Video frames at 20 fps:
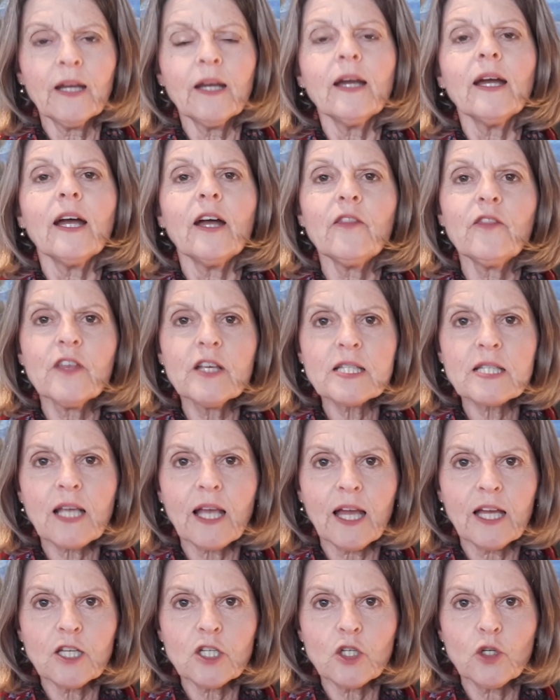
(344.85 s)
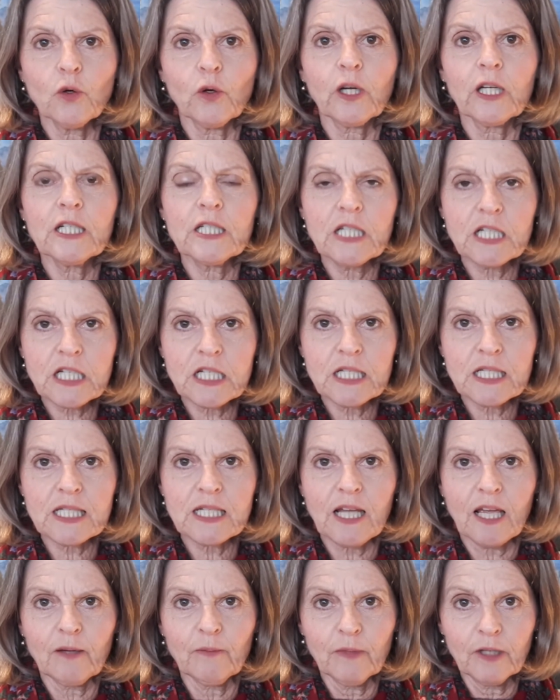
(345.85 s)
In this case, your condition
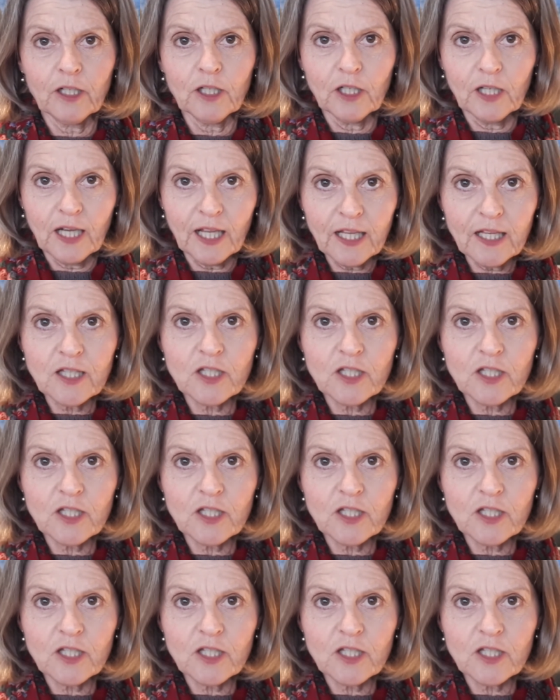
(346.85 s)
statement needs